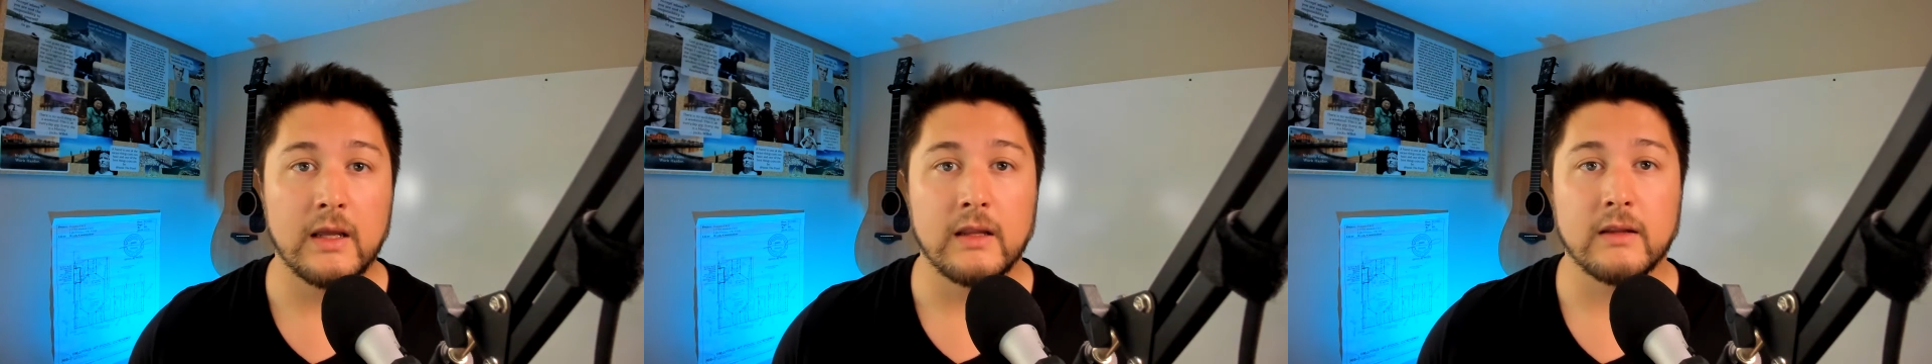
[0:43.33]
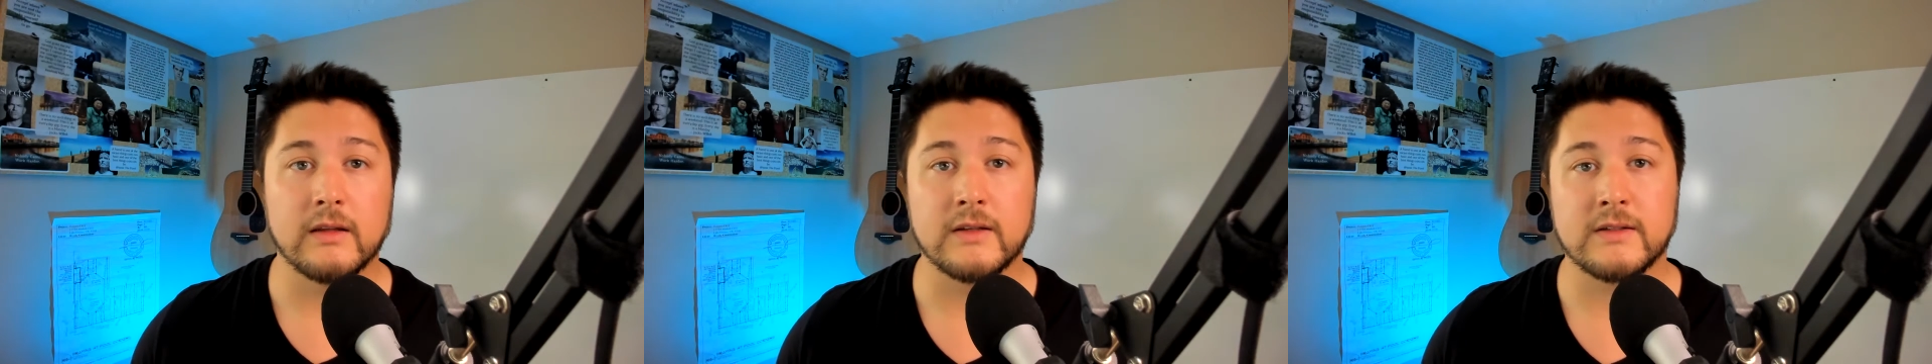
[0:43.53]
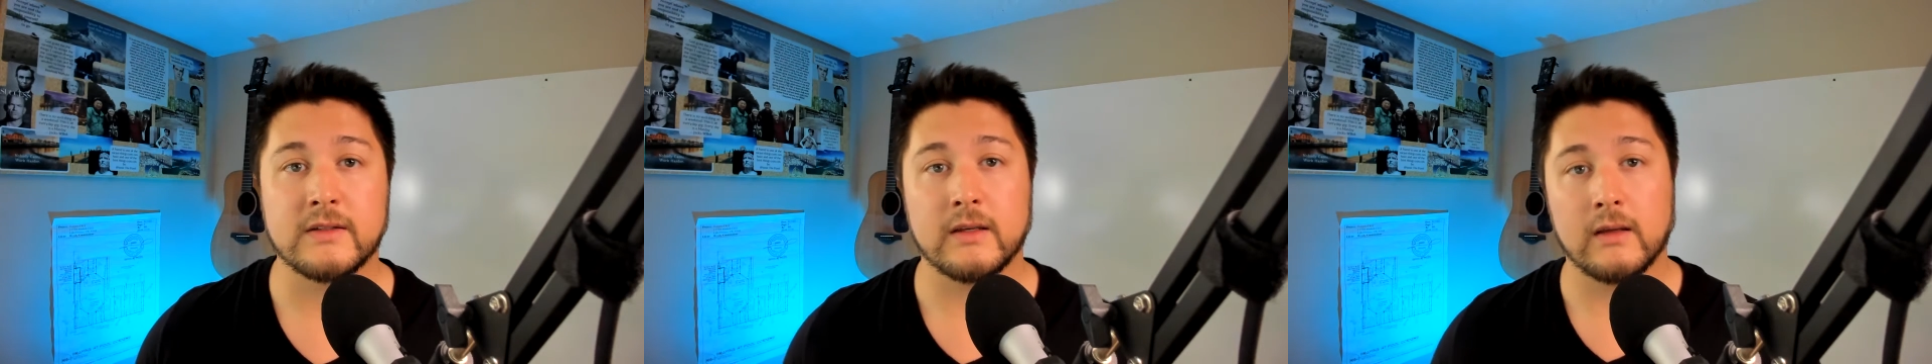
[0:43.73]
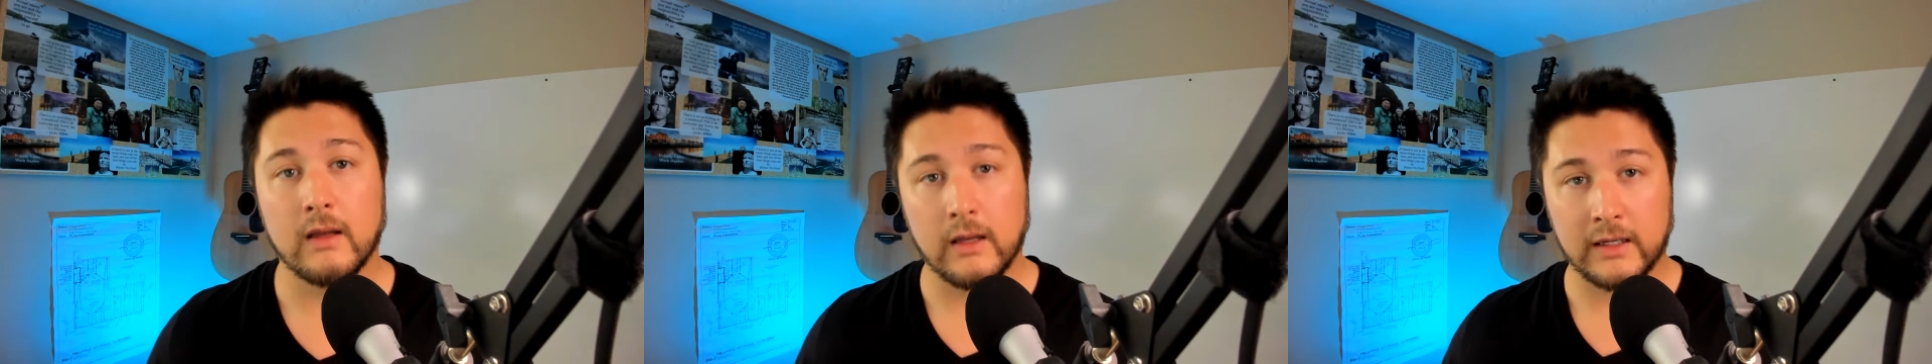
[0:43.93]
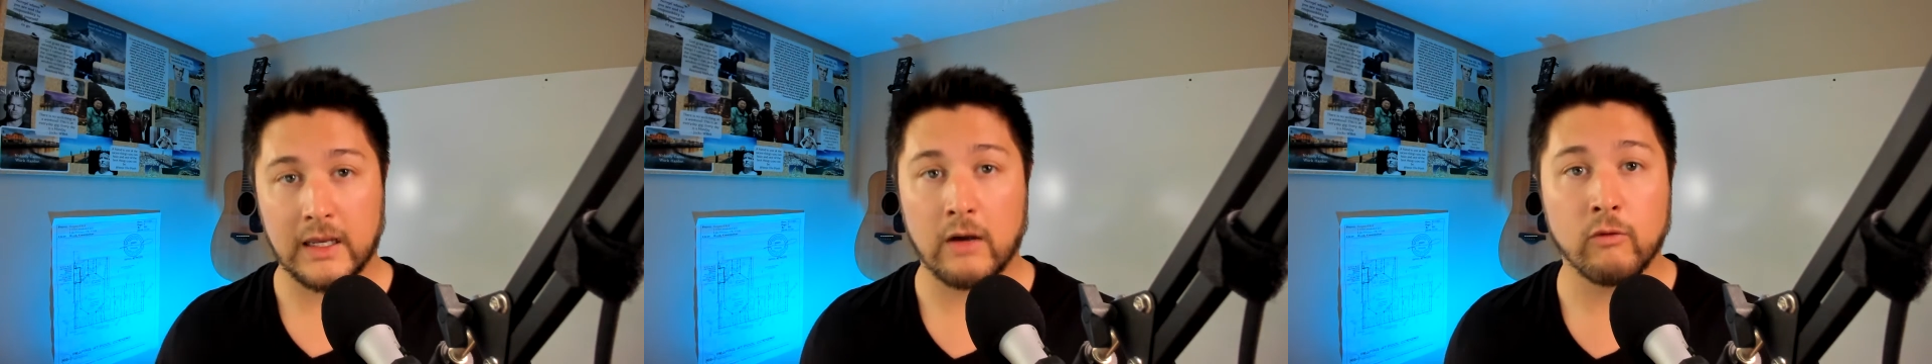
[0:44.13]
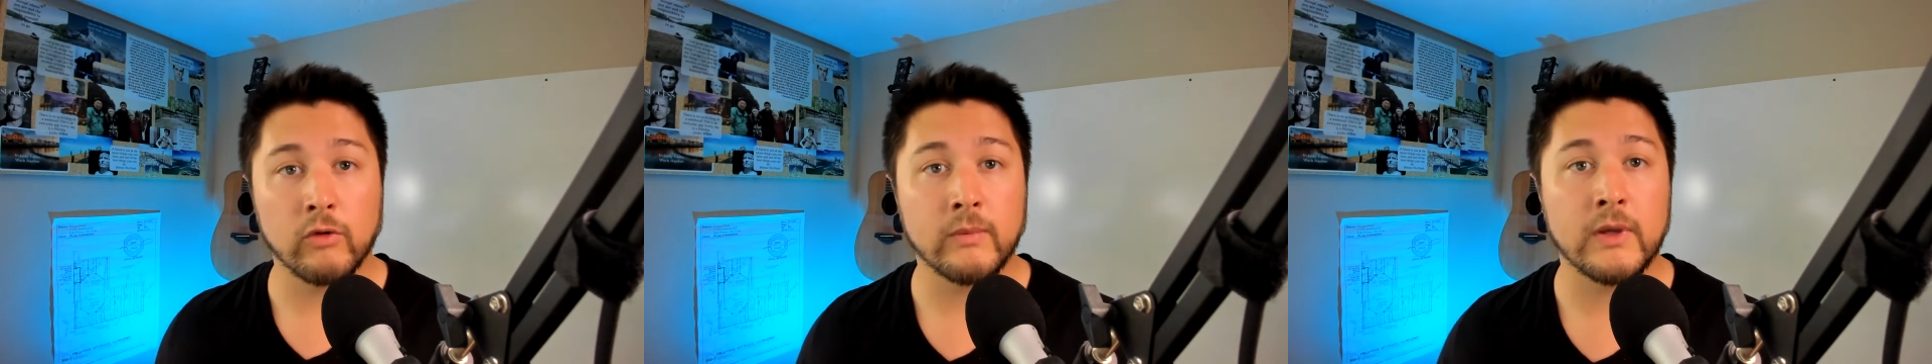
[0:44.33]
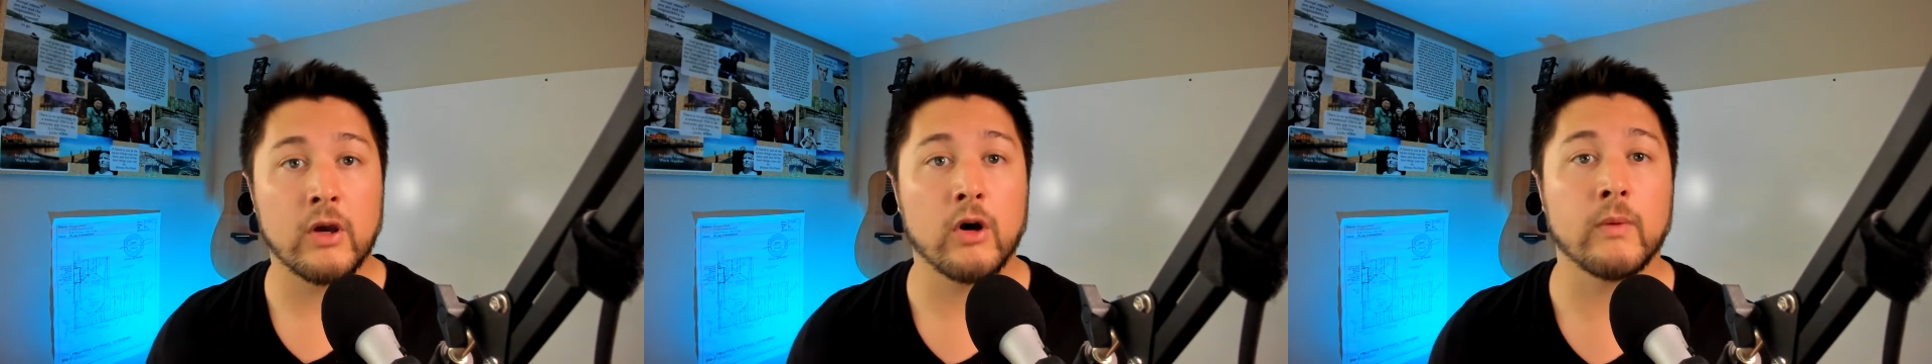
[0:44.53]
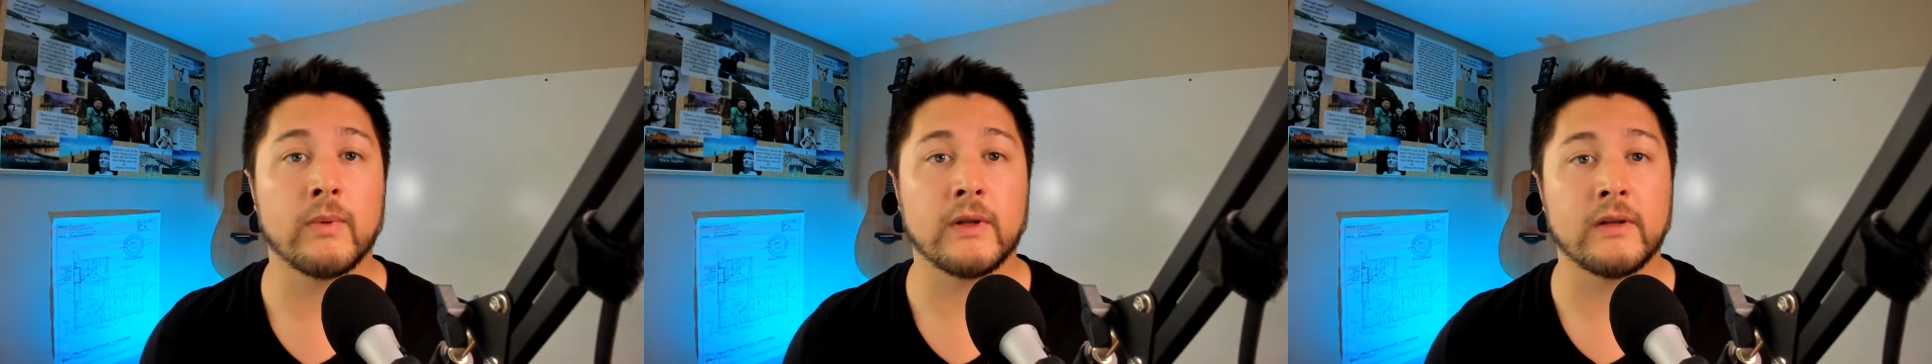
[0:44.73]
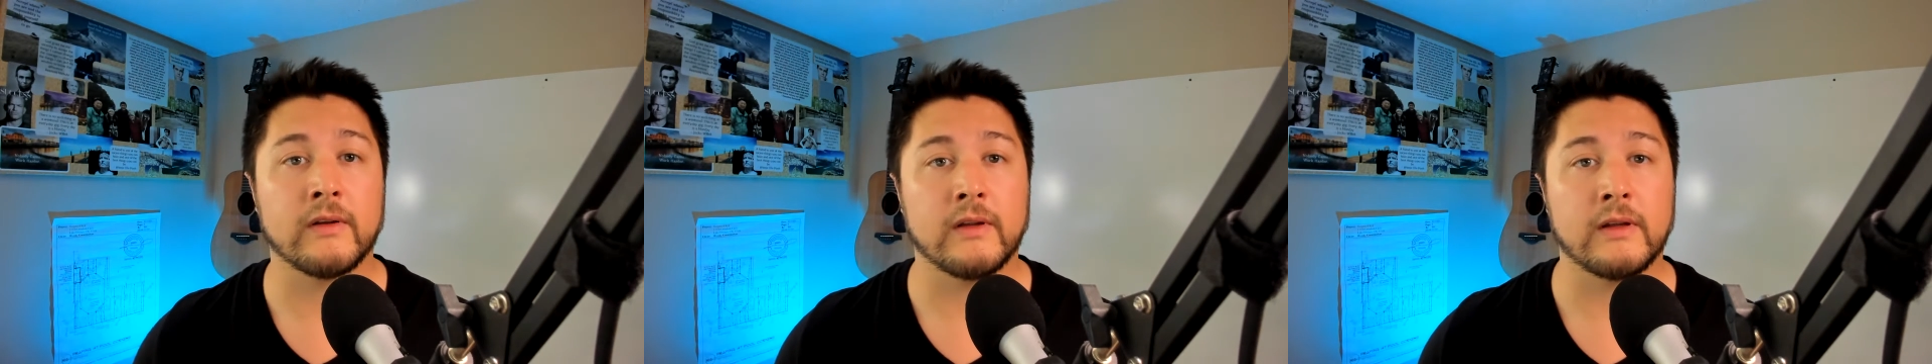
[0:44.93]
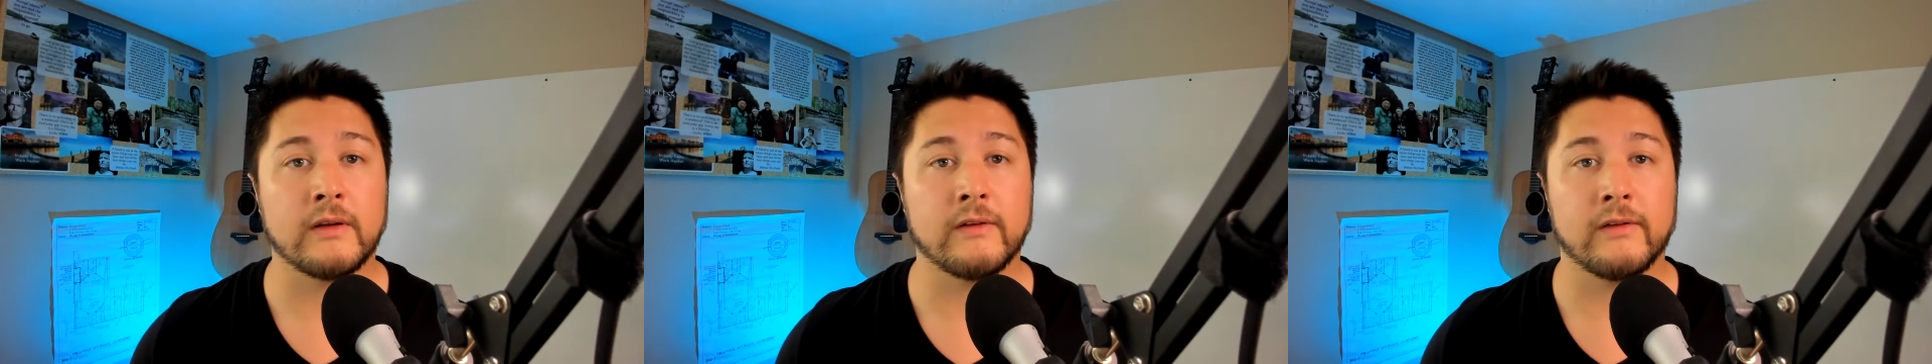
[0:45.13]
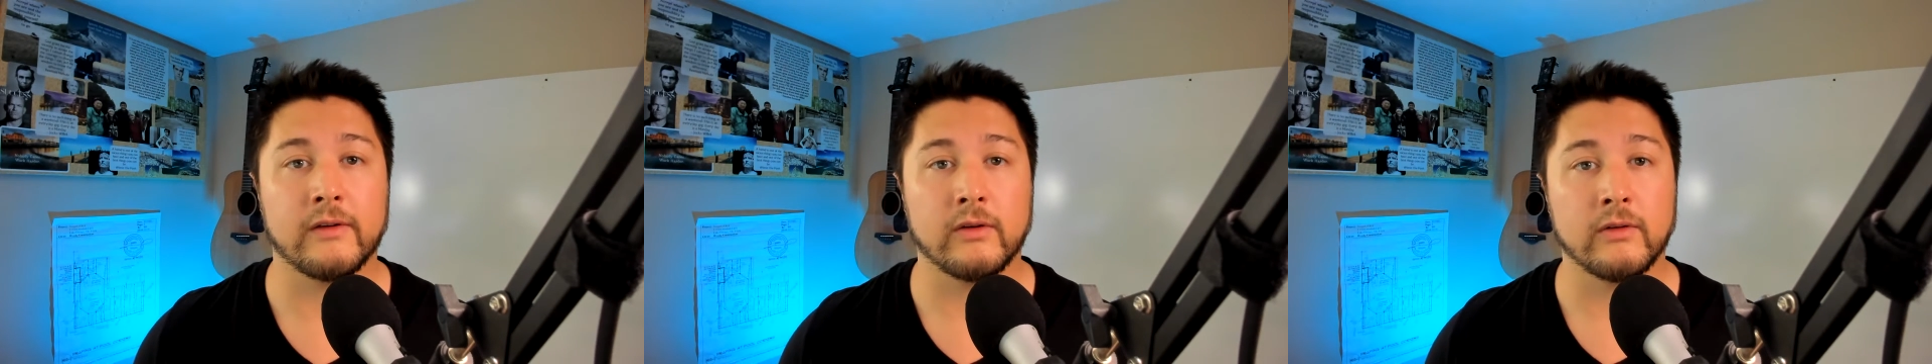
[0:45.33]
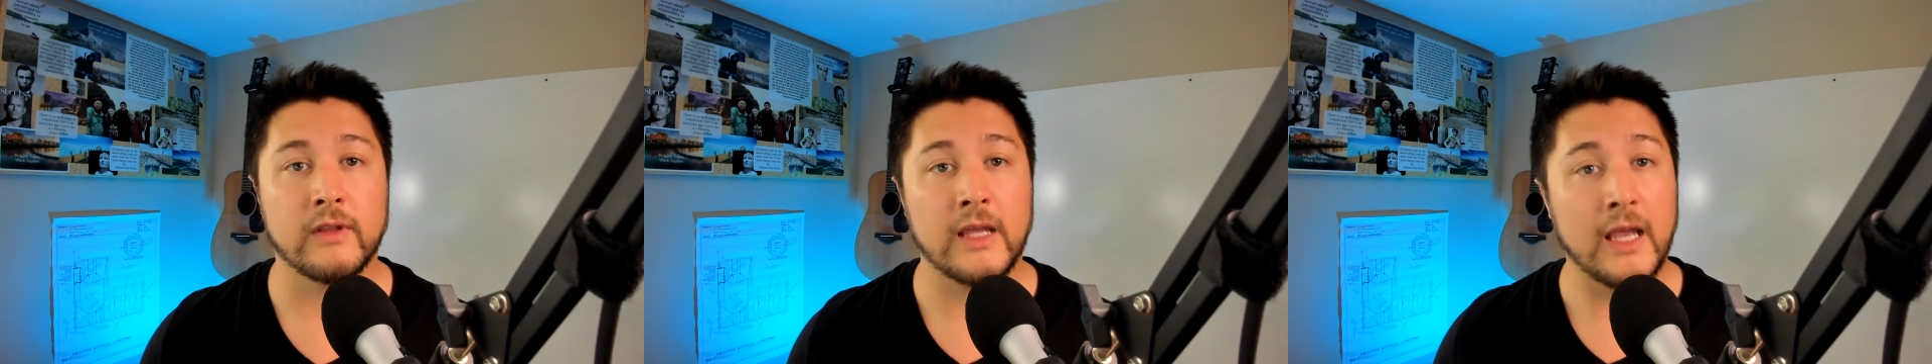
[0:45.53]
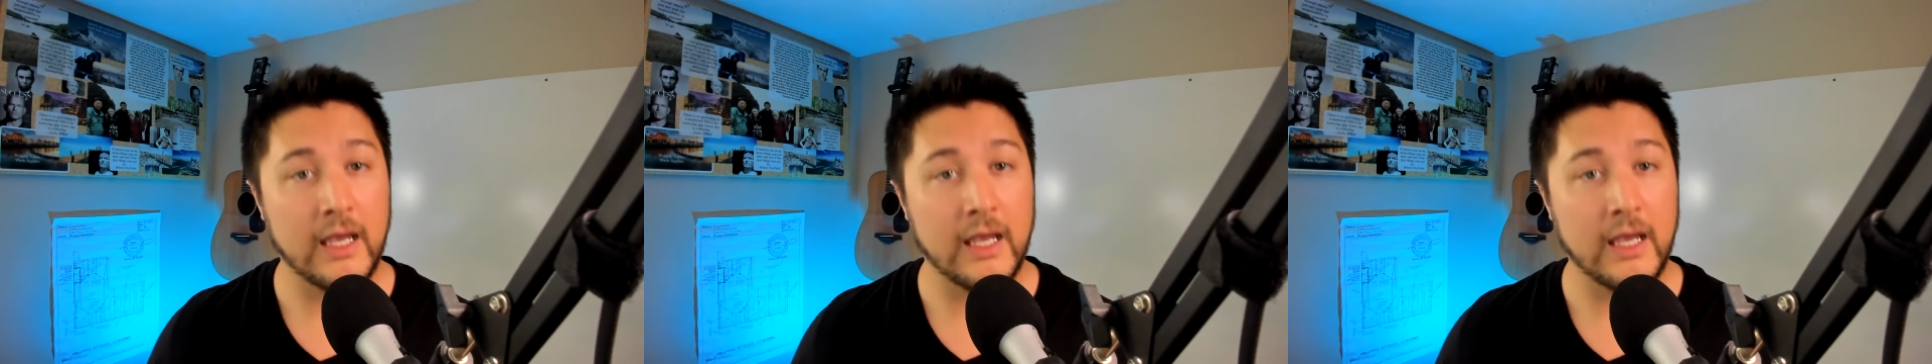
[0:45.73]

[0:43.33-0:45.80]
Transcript: This account will be opened until the